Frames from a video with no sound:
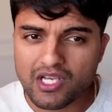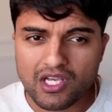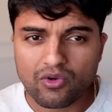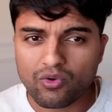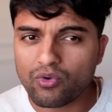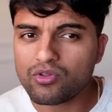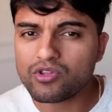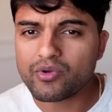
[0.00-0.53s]

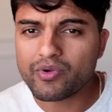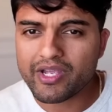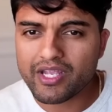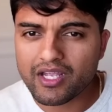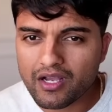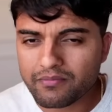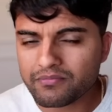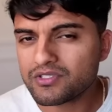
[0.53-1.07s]
all the way
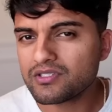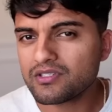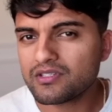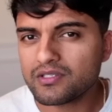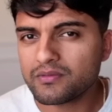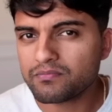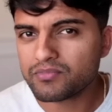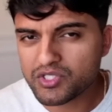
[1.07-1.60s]
up to
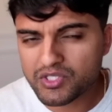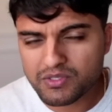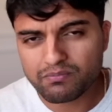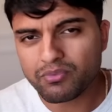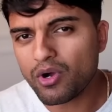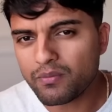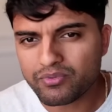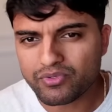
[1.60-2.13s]
the
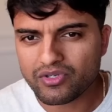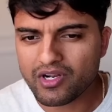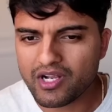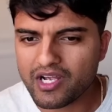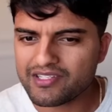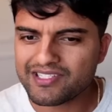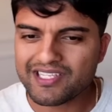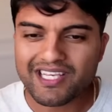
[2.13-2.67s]
spot
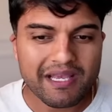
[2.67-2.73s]
price